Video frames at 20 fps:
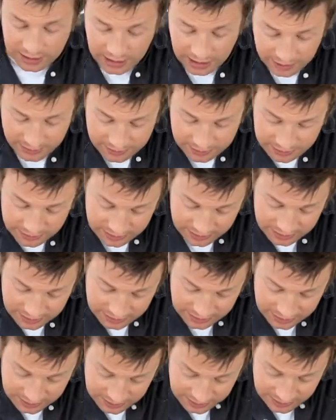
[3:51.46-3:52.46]
at that.
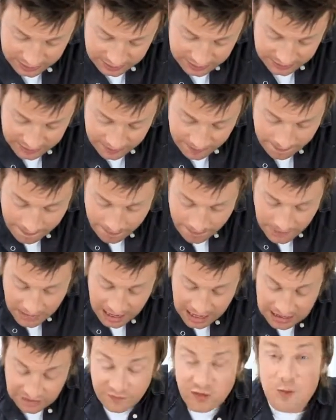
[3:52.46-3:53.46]

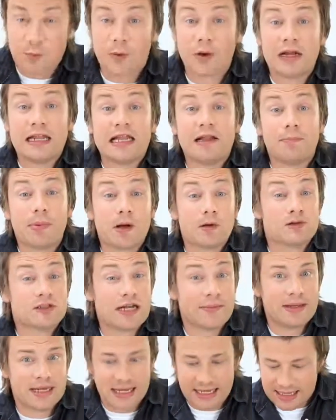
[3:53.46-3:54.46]
And if you put a little
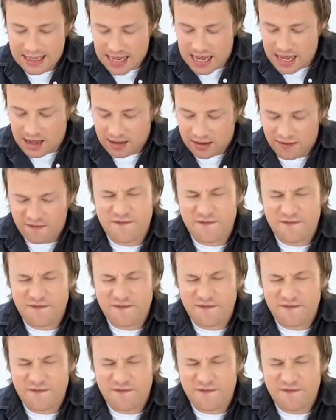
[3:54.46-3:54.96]
balsamic in there,